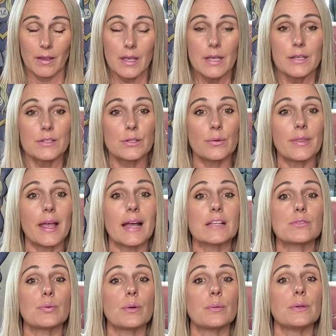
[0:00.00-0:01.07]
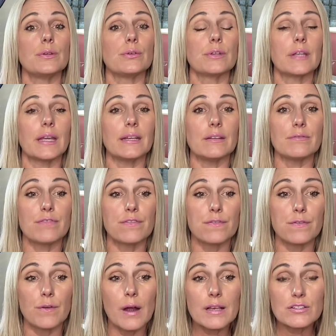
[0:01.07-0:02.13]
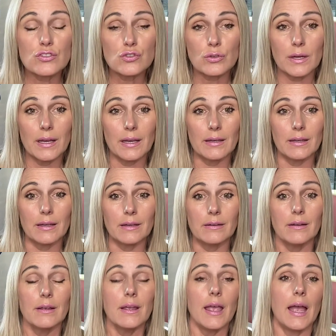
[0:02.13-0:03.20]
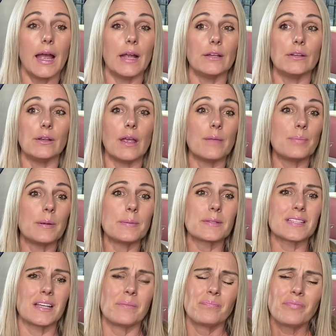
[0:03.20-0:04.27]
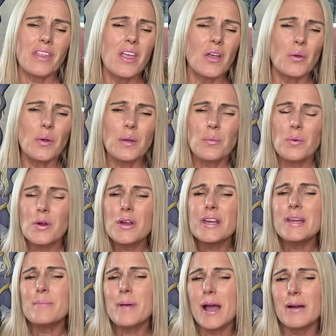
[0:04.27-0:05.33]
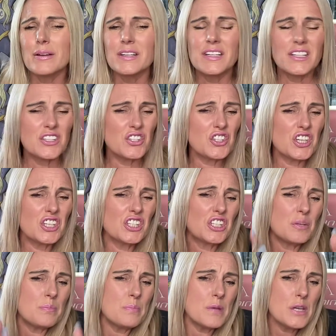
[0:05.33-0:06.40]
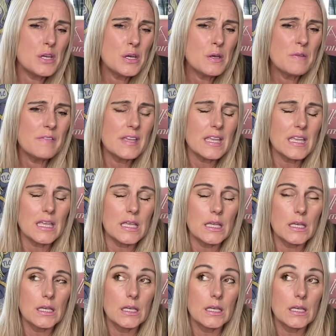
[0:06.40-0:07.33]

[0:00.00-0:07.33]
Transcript: So that's where when you're getting frustrated and people say, quit worrying about it. It's just a movie.